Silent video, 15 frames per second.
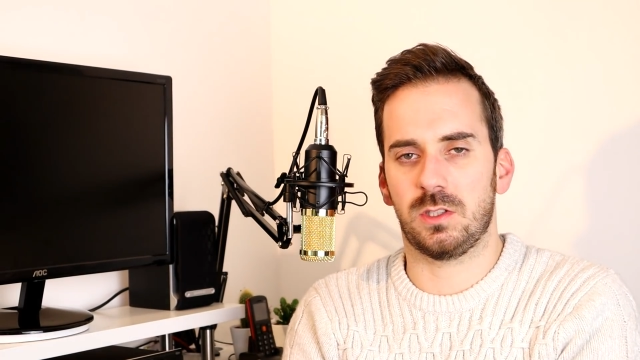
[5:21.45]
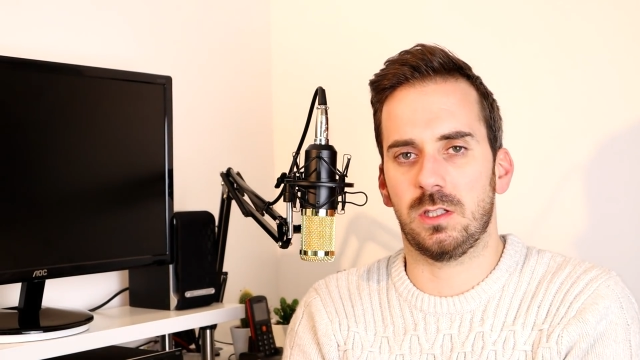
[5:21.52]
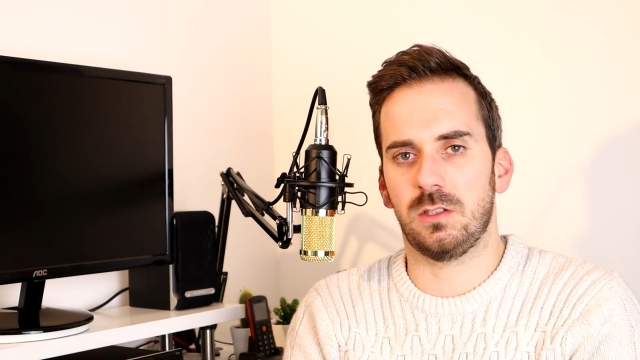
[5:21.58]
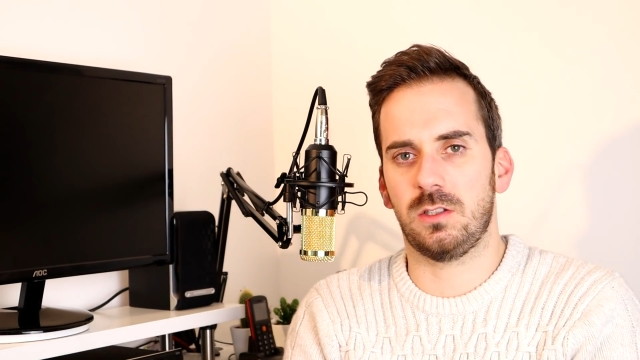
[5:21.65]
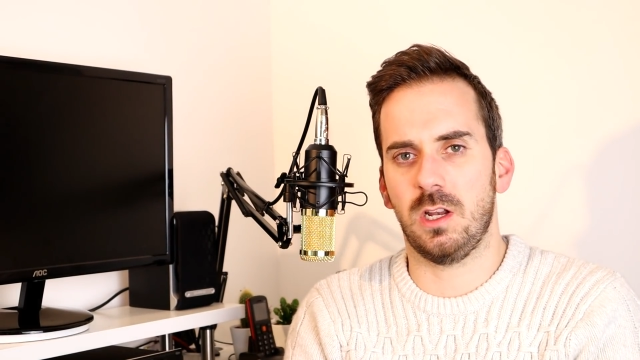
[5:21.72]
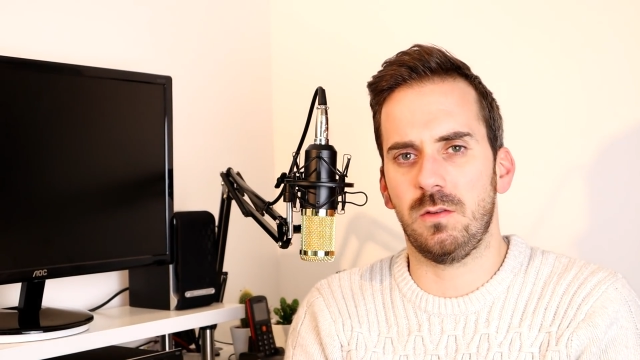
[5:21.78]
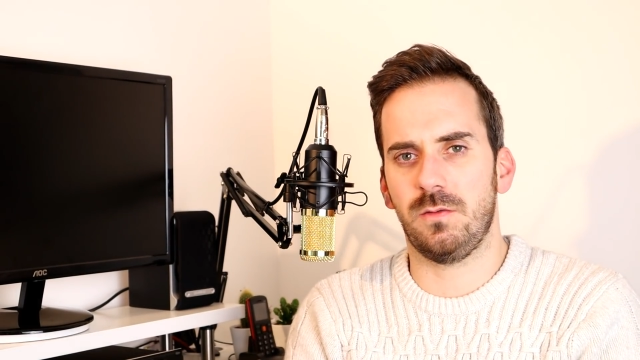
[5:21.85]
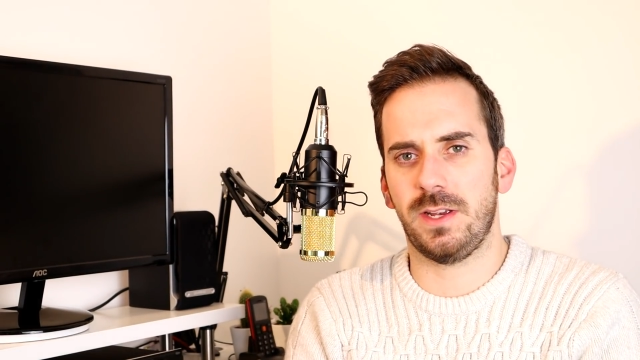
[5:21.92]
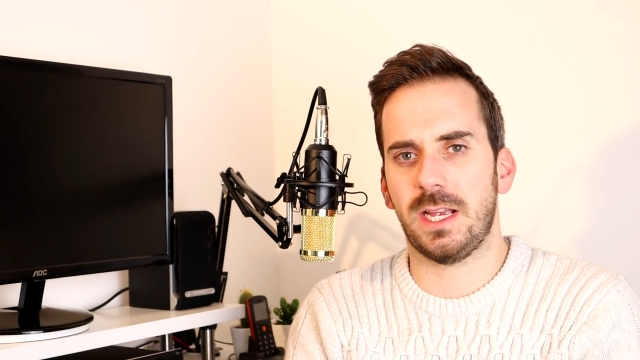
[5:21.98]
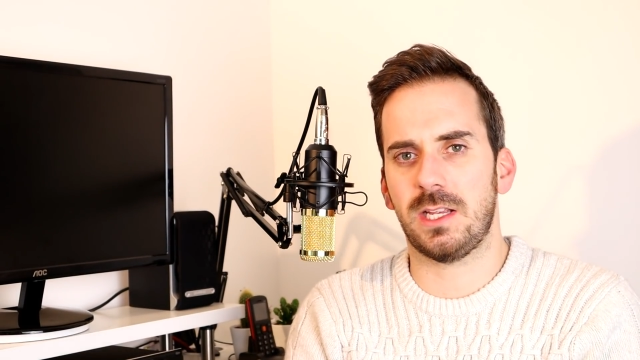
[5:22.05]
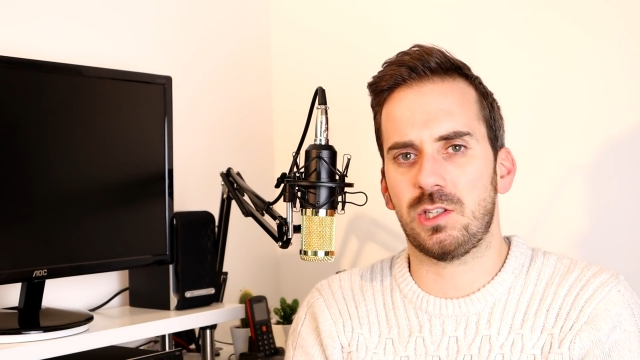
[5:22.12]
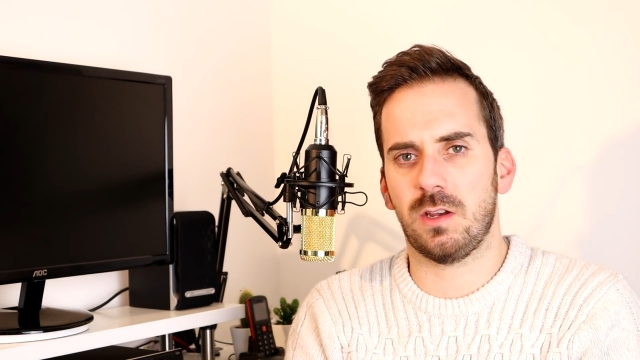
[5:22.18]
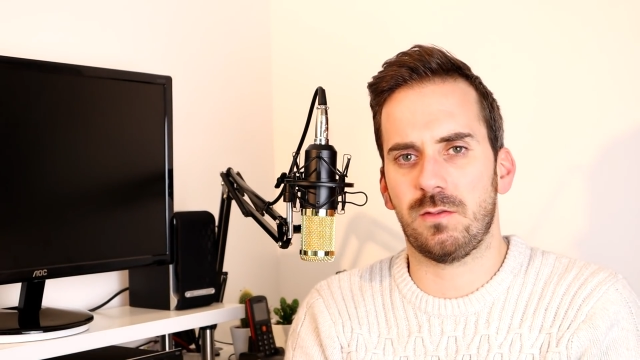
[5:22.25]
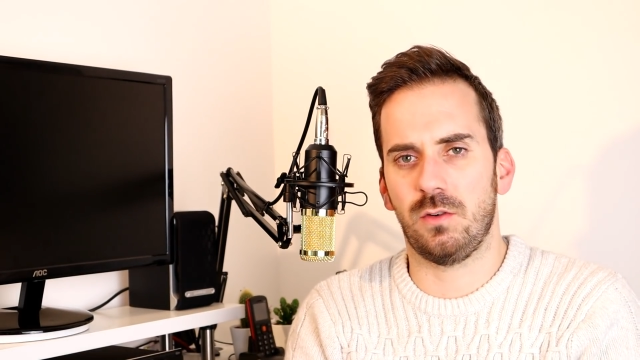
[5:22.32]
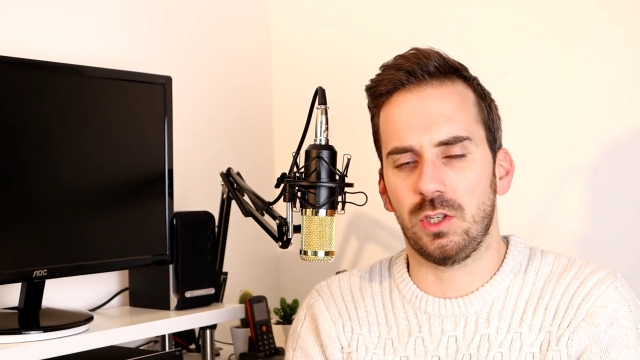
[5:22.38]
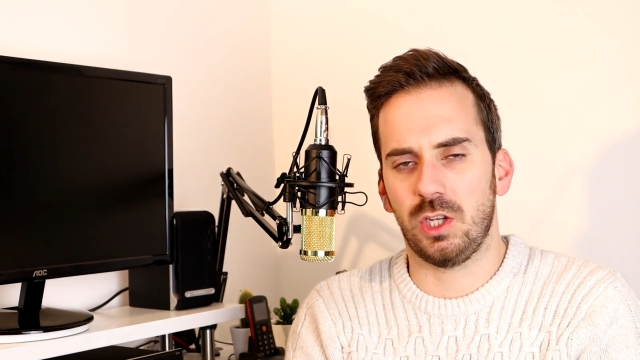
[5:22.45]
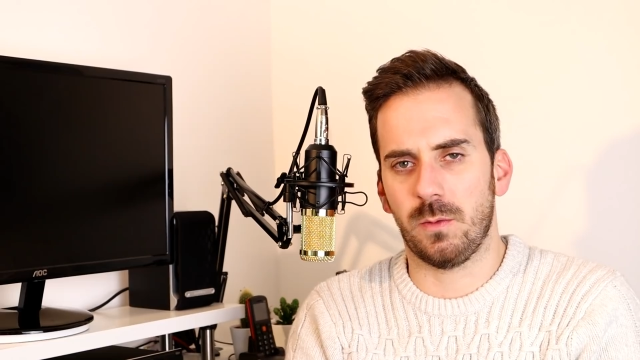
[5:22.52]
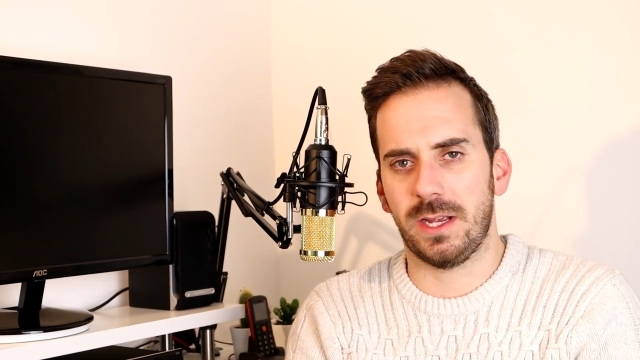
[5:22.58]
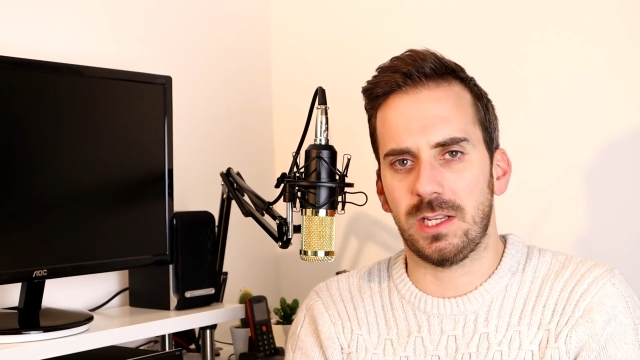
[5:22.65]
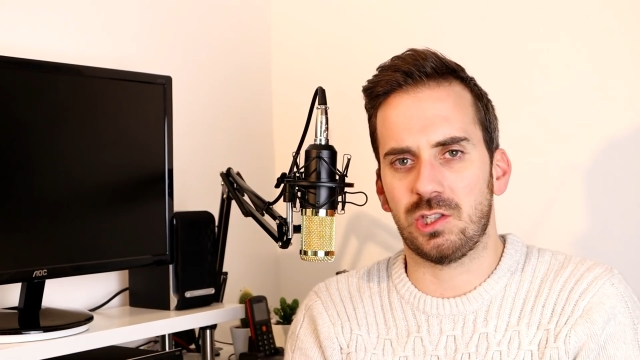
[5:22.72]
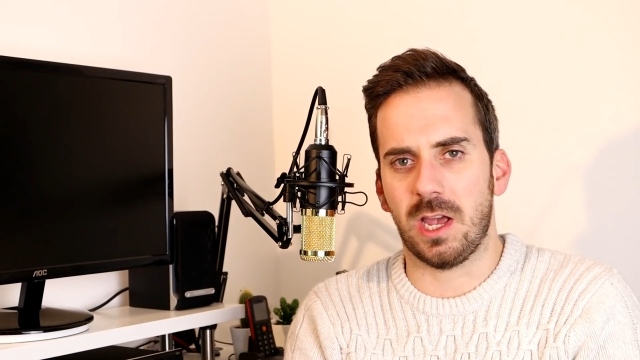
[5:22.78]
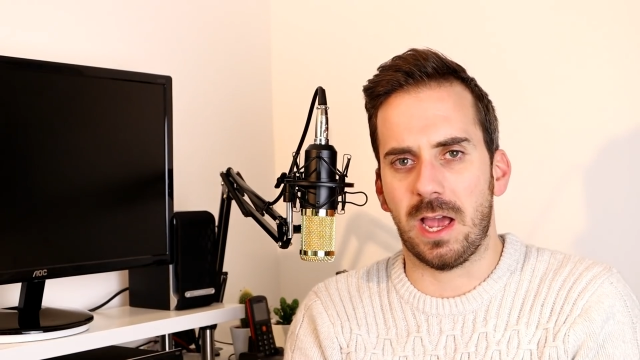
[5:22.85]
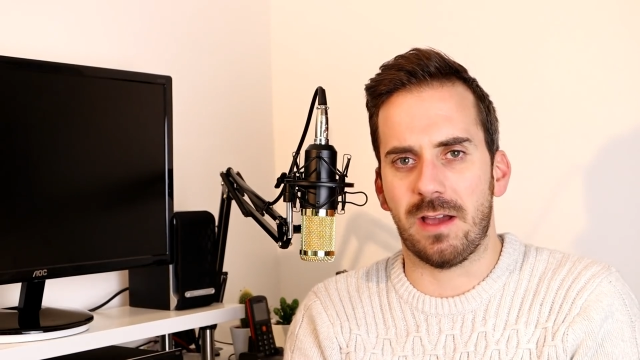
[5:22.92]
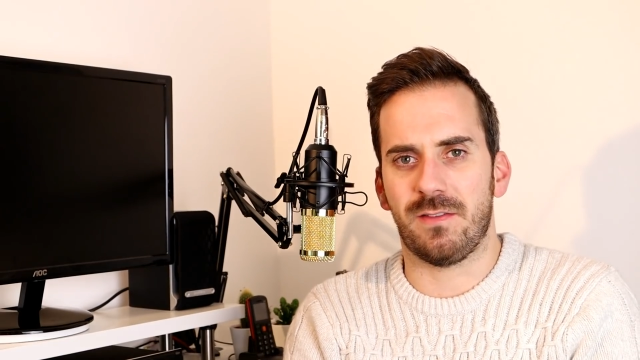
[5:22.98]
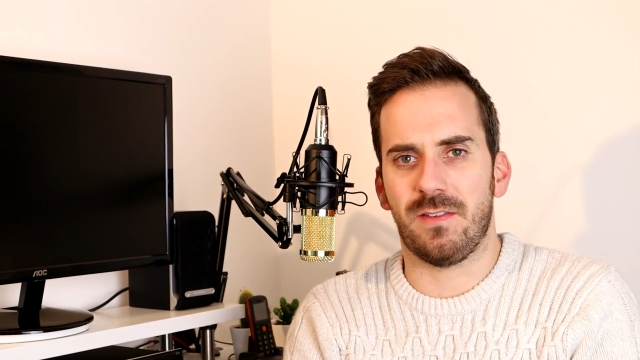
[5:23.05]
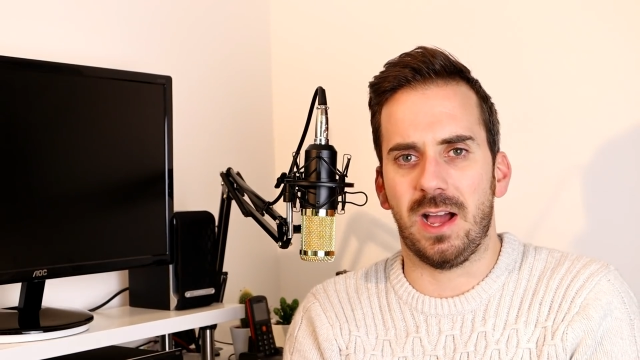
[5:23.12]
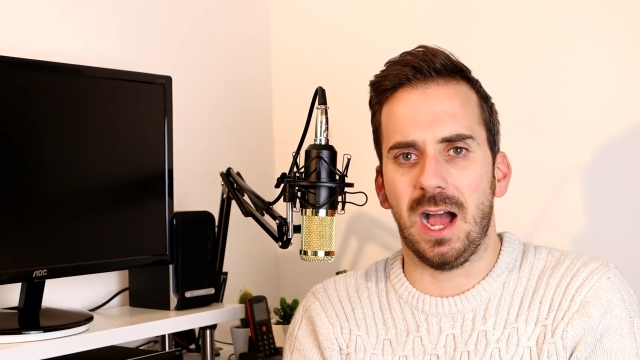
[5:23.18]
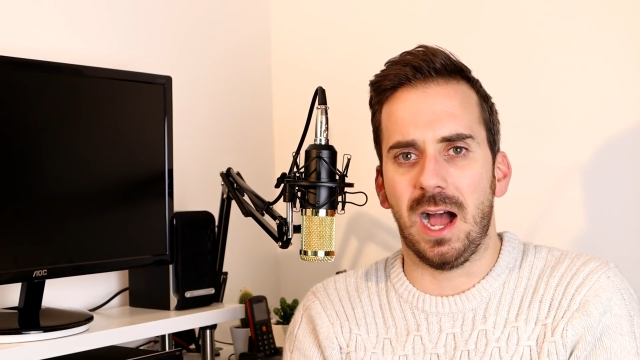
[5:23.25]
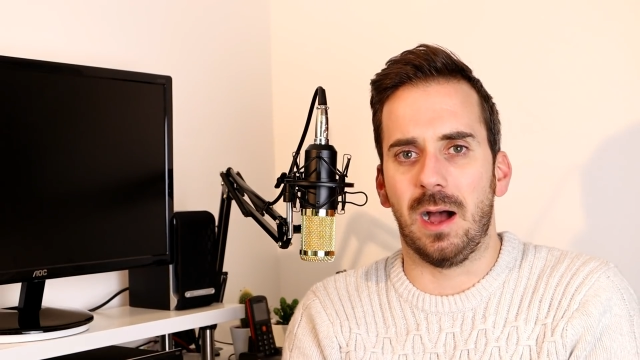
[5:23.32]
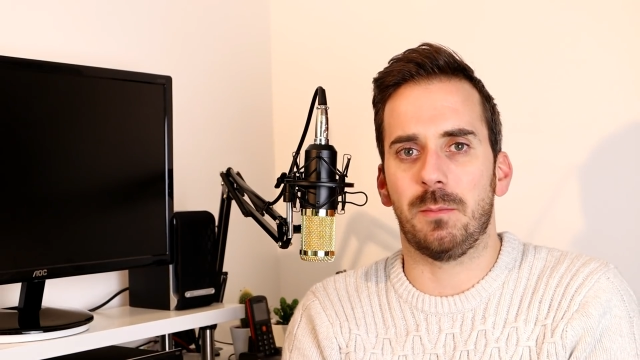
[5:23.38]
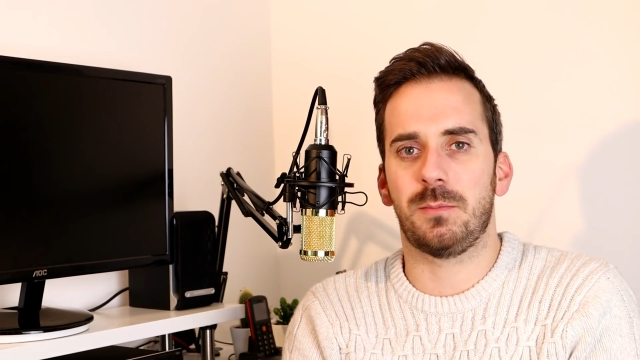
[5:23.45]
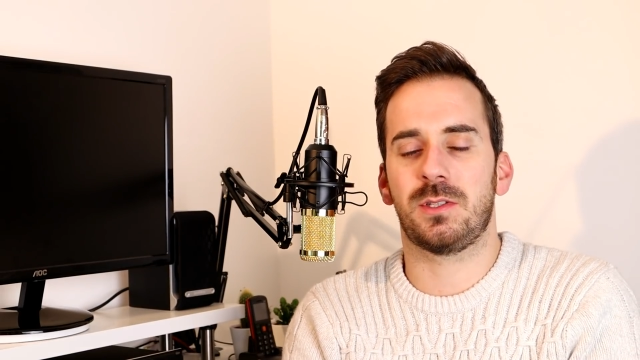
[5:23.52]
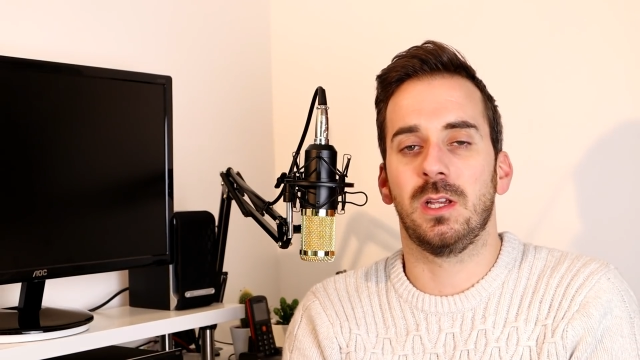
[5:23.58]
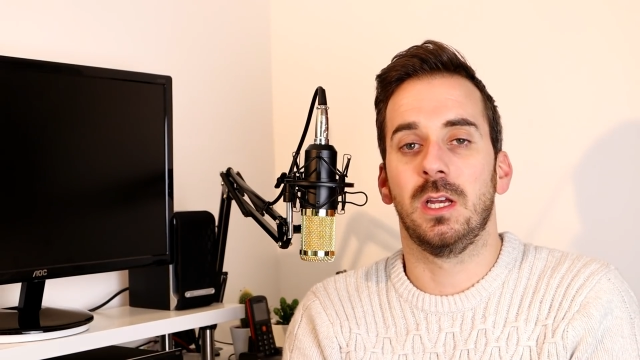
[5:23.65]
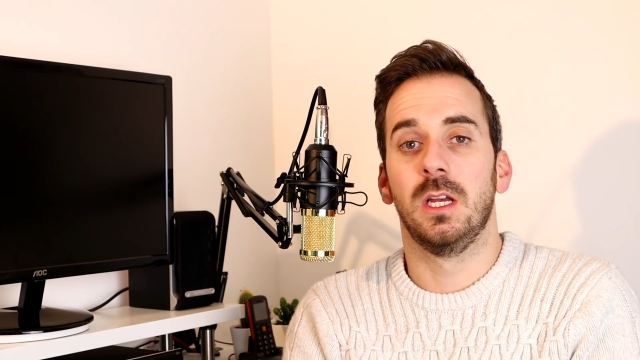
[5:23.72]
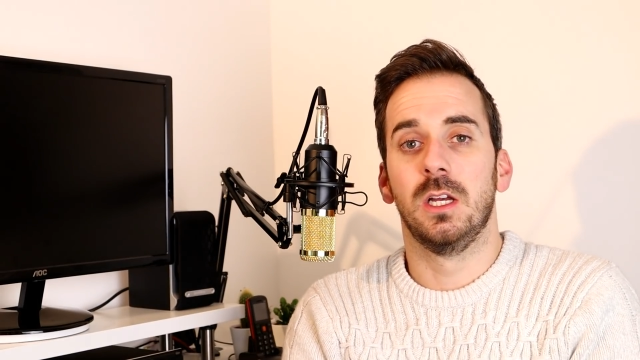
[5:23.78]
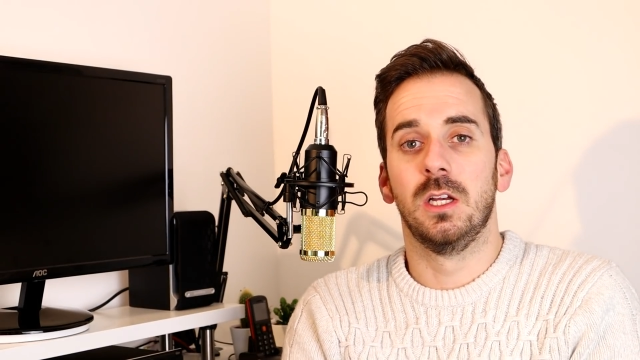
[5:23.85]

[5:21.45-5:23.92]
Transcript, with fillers: So there's no VHF or UHF apps.